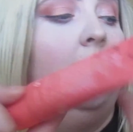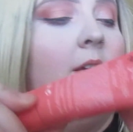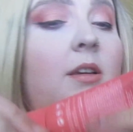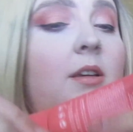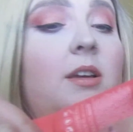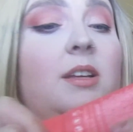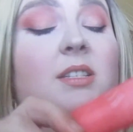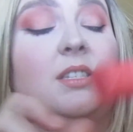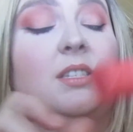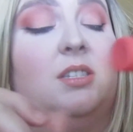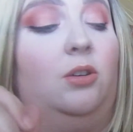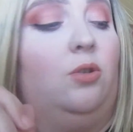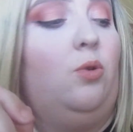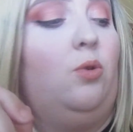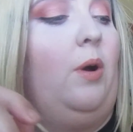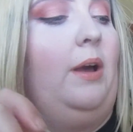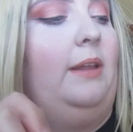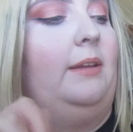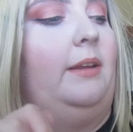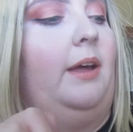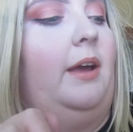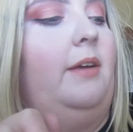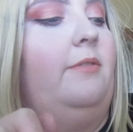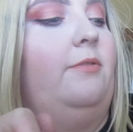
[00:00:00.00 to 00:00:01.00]
It's still
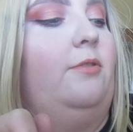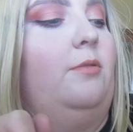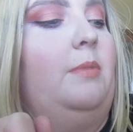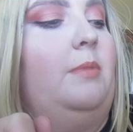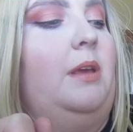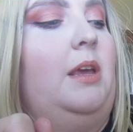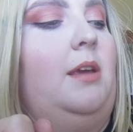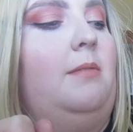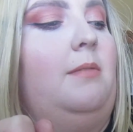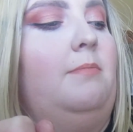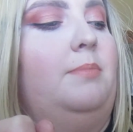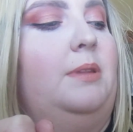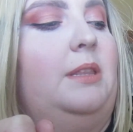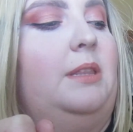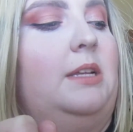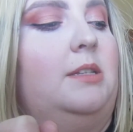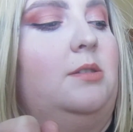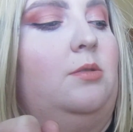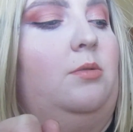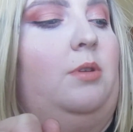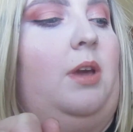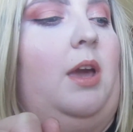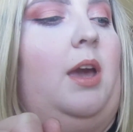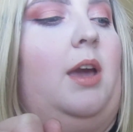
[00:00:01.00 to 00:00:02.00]
quite light for me, but that's
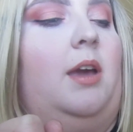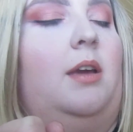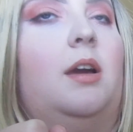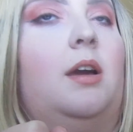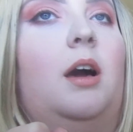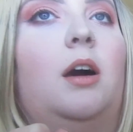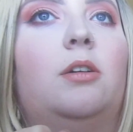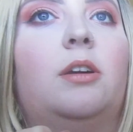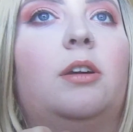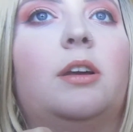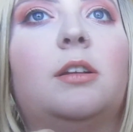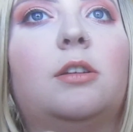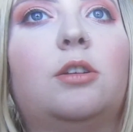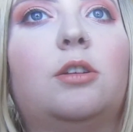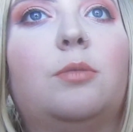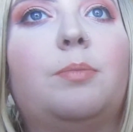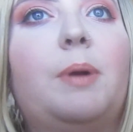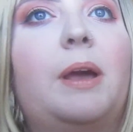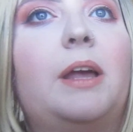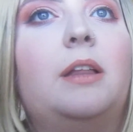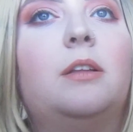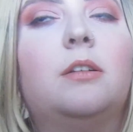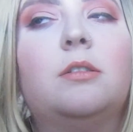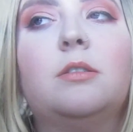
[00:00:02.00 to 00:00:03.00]
okay. I'll get a little
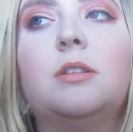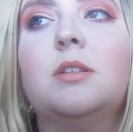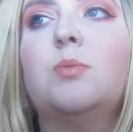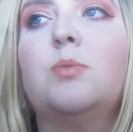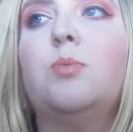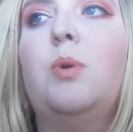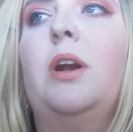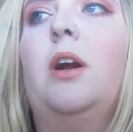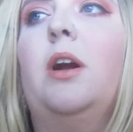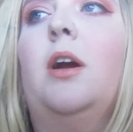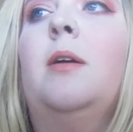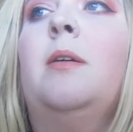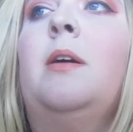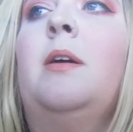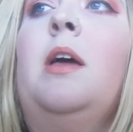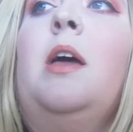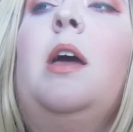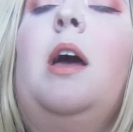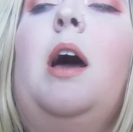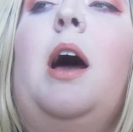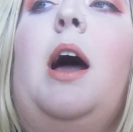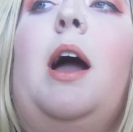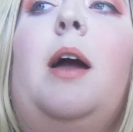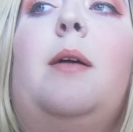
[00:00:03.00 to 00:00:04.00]
paler this winter.
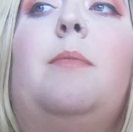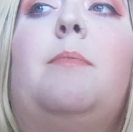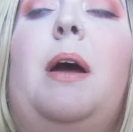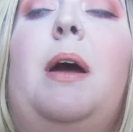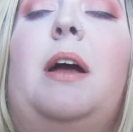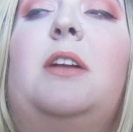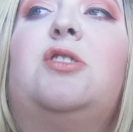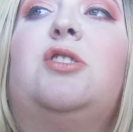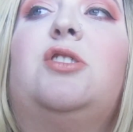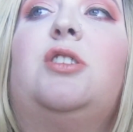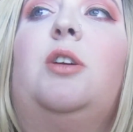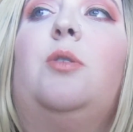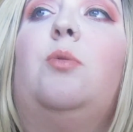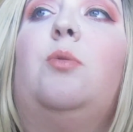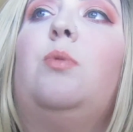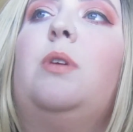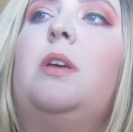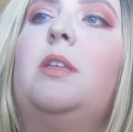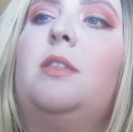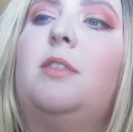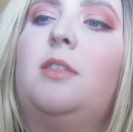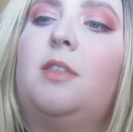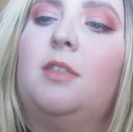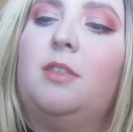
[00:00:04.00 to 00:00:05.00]
I matched it
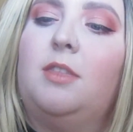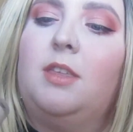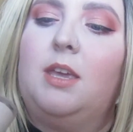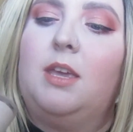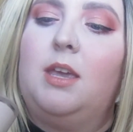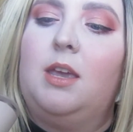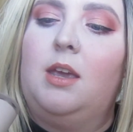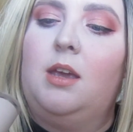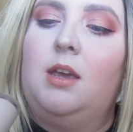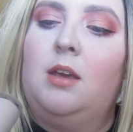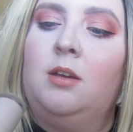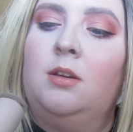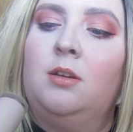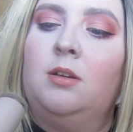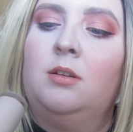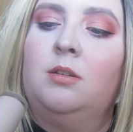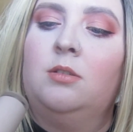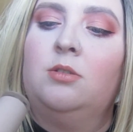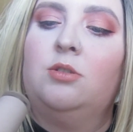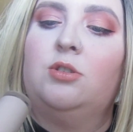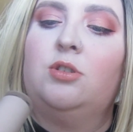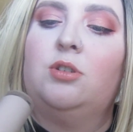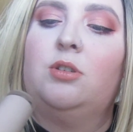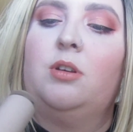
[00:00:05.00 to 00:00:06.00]
with the
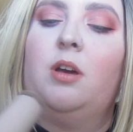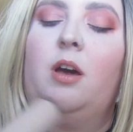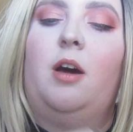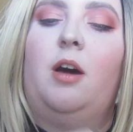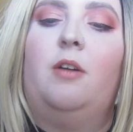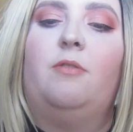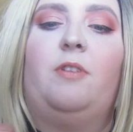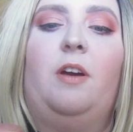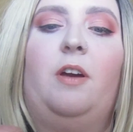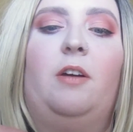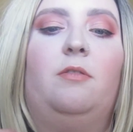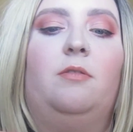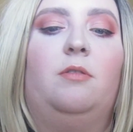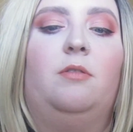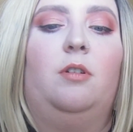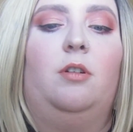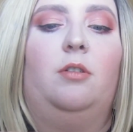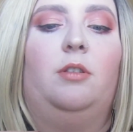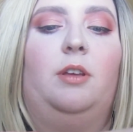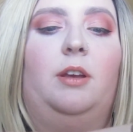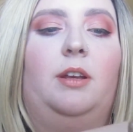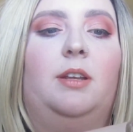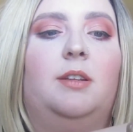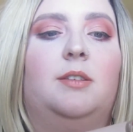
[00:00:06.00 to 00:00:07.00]

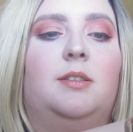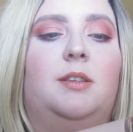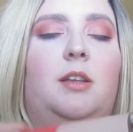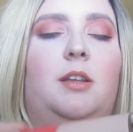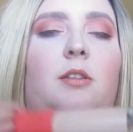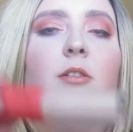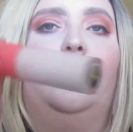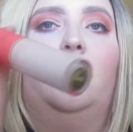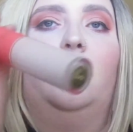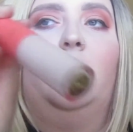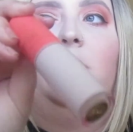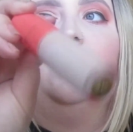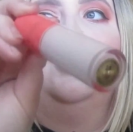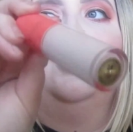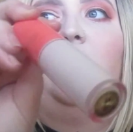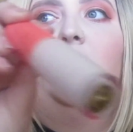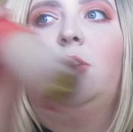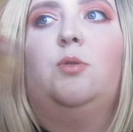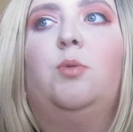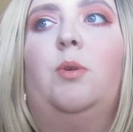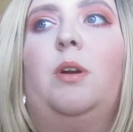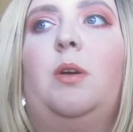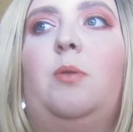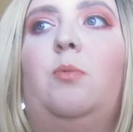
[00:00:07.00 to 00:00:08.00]
the concealer in shade
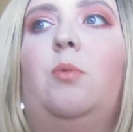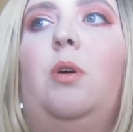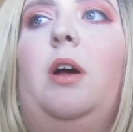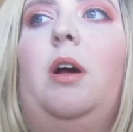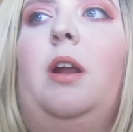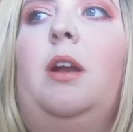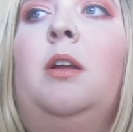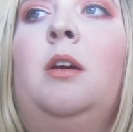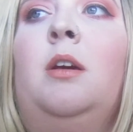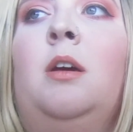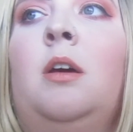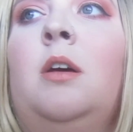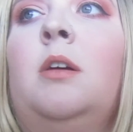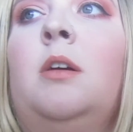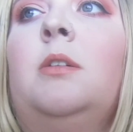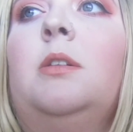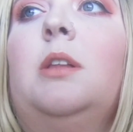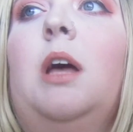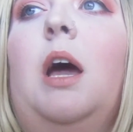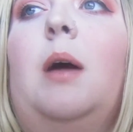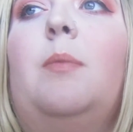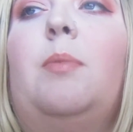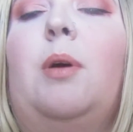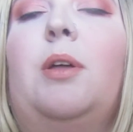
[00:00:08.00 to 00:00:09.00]
21.
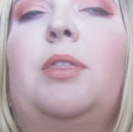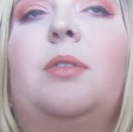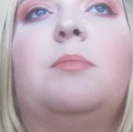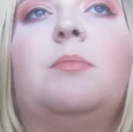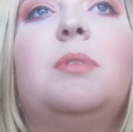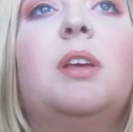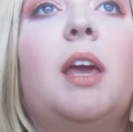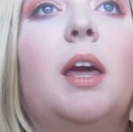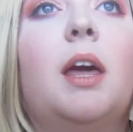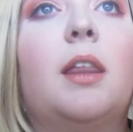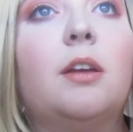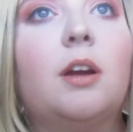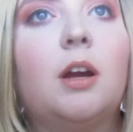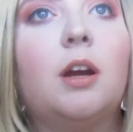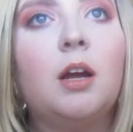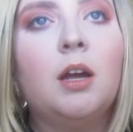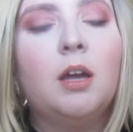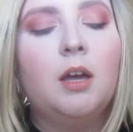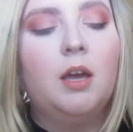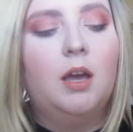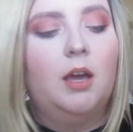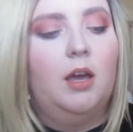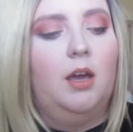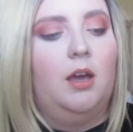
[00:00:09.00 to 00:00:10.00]
I bought them together.
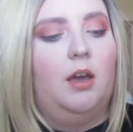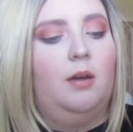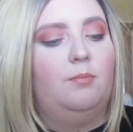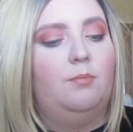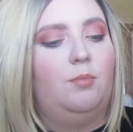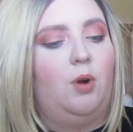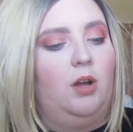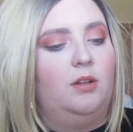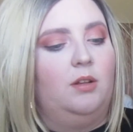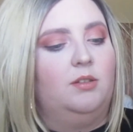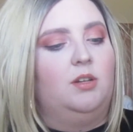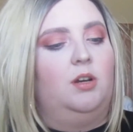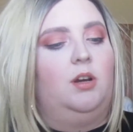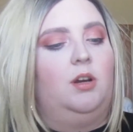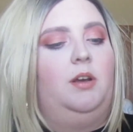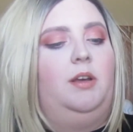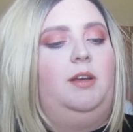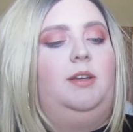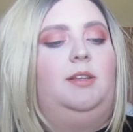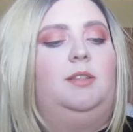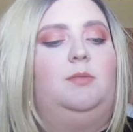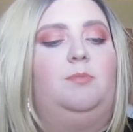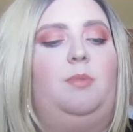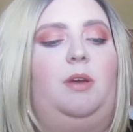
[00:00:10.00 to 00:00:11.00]
Bronzer
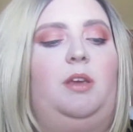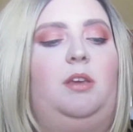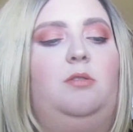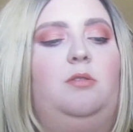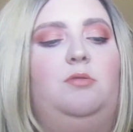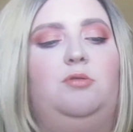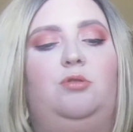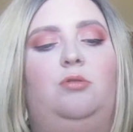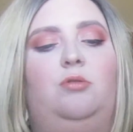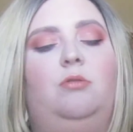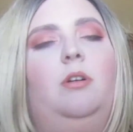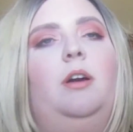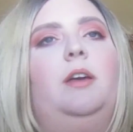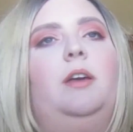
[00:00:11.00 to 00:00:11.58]
is my usual. I